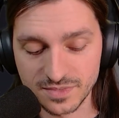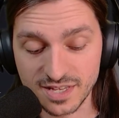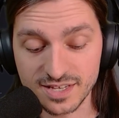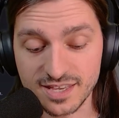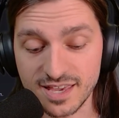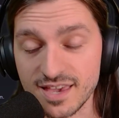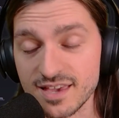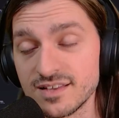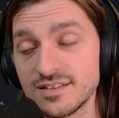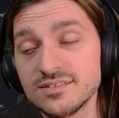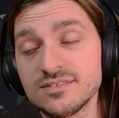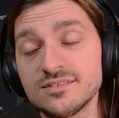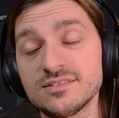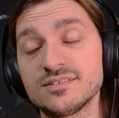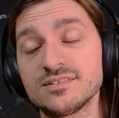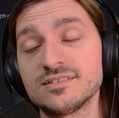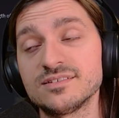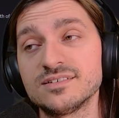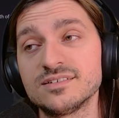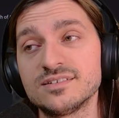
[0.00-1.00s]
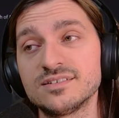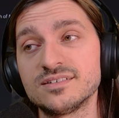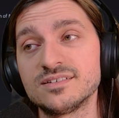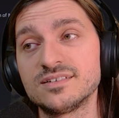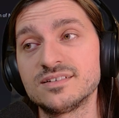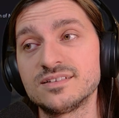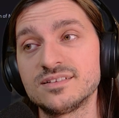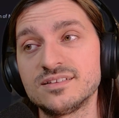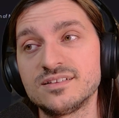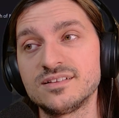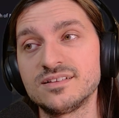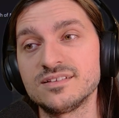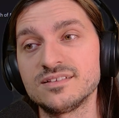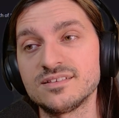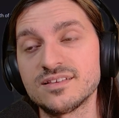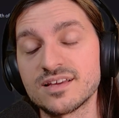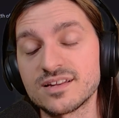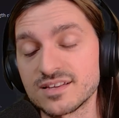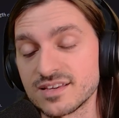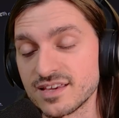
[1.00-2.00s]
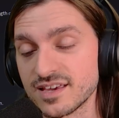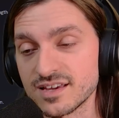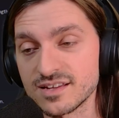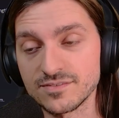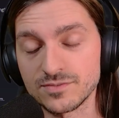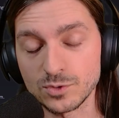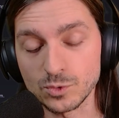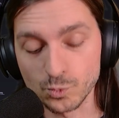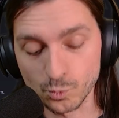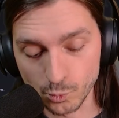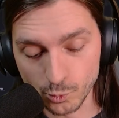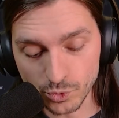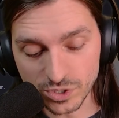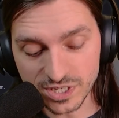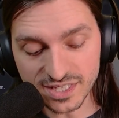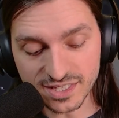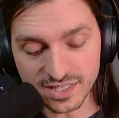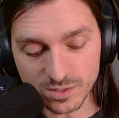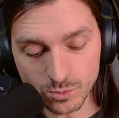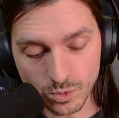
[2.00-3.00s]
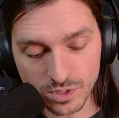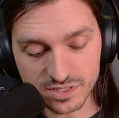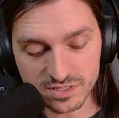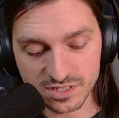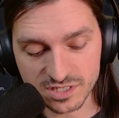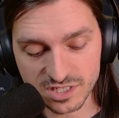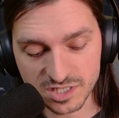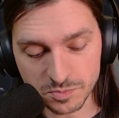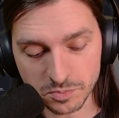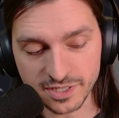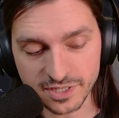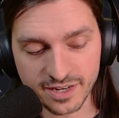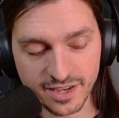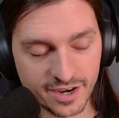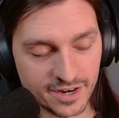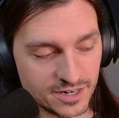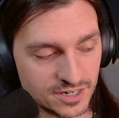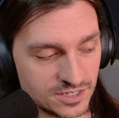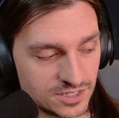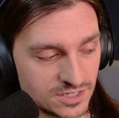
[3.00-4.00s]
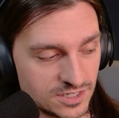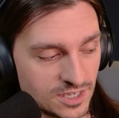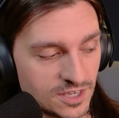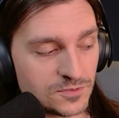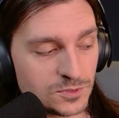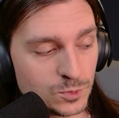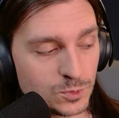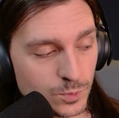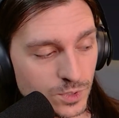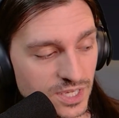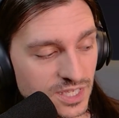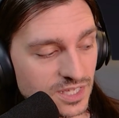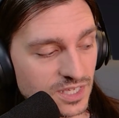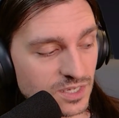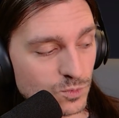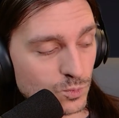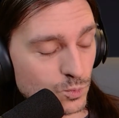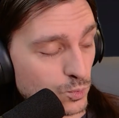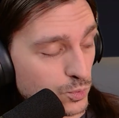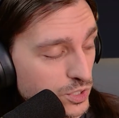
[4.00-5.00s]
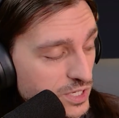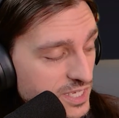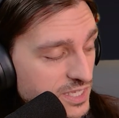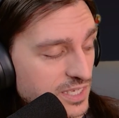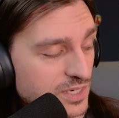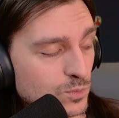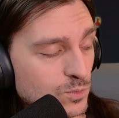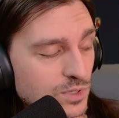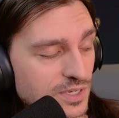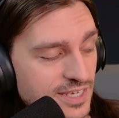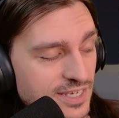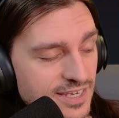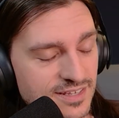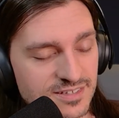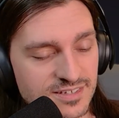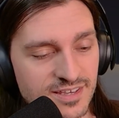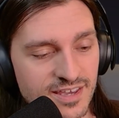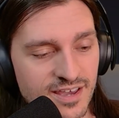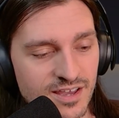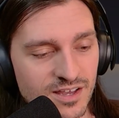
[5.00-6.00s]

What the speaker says: Then again, if you really want to split hairs, if you really, really want to get